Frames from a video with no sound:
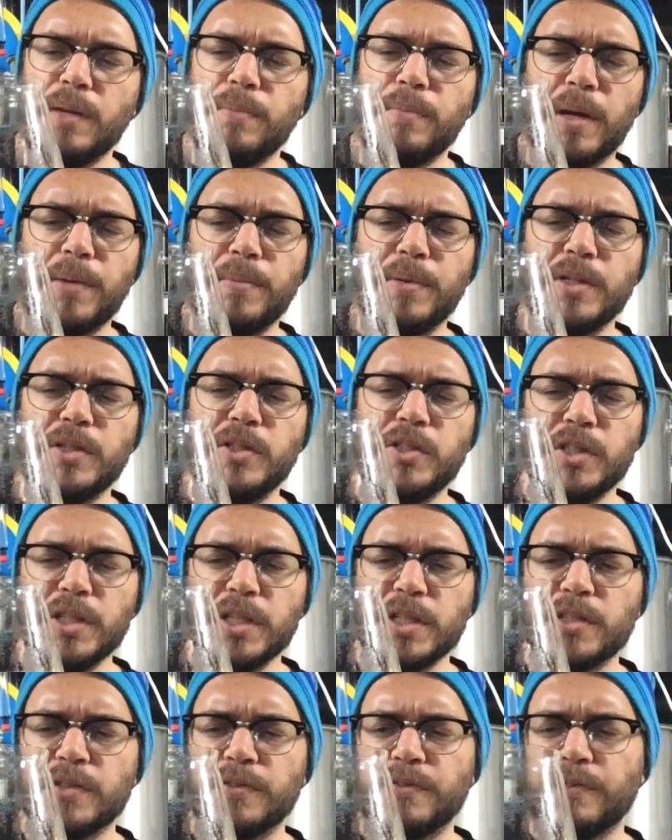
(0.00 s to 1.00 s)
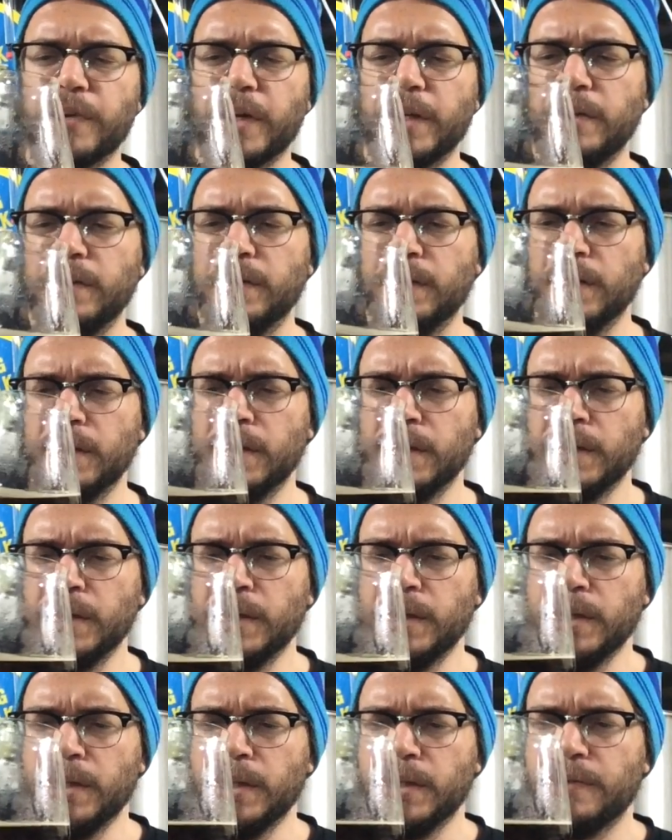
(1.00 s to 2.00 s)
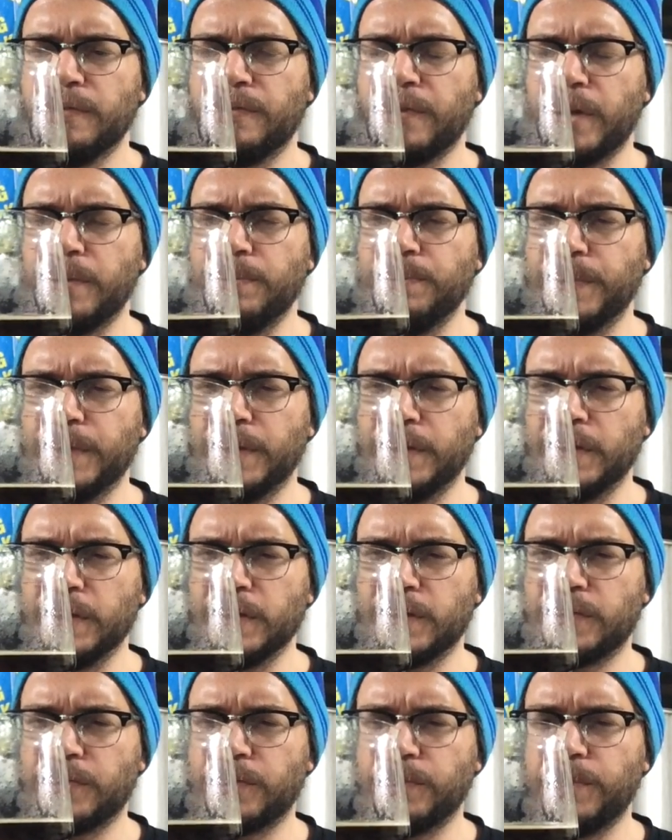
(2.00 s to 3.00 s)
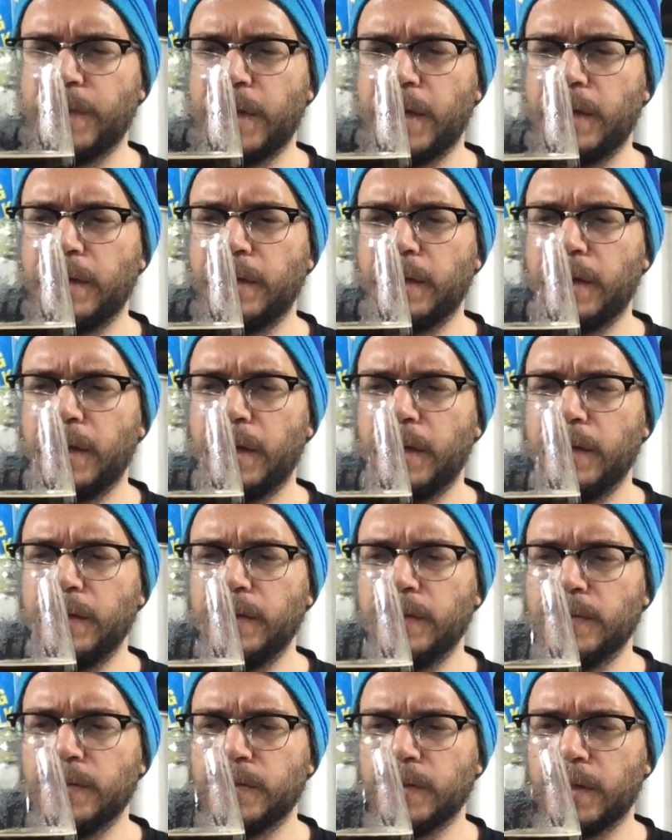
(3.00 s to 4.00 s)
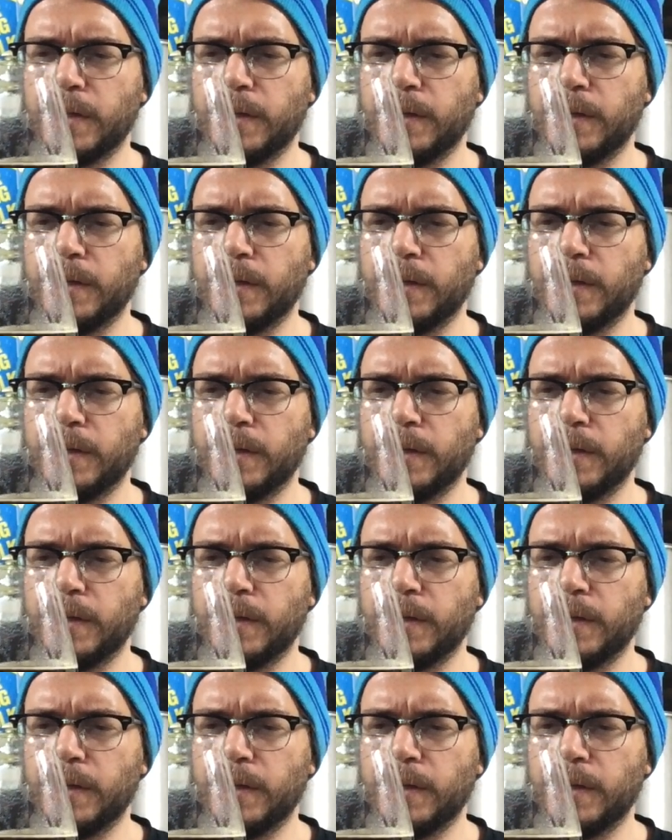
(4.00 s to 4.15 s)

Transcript: maybe just faint bitterness from that, and